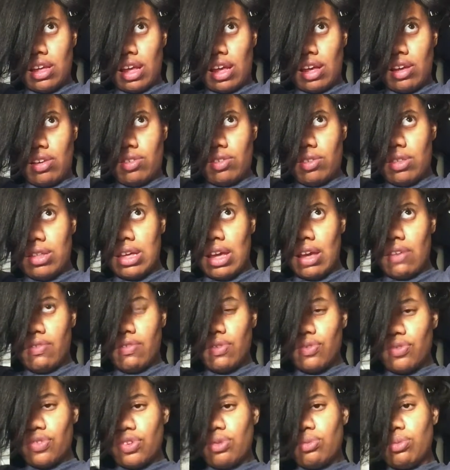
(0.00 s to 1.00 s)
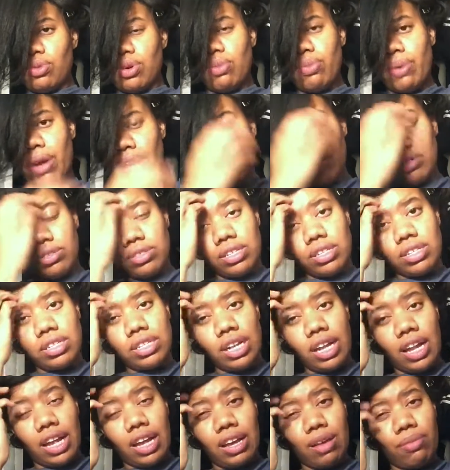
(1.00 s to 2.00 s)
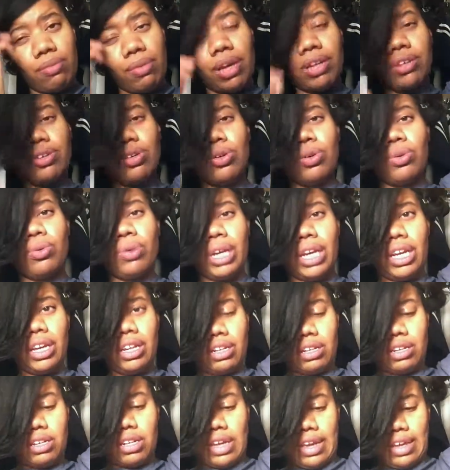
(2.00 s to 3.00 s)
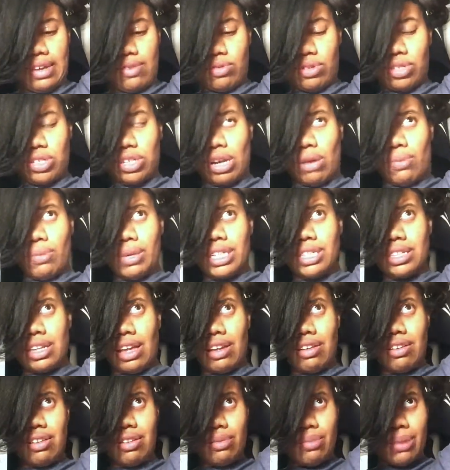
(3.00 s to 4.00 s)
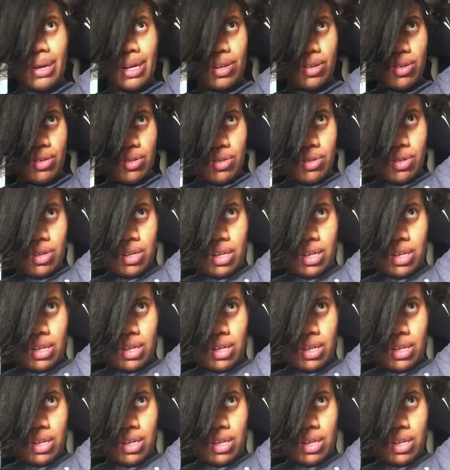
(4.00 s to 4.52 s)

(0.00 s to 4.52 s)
I only have a few more pounds until I hit my goal weight, which I'm excited about.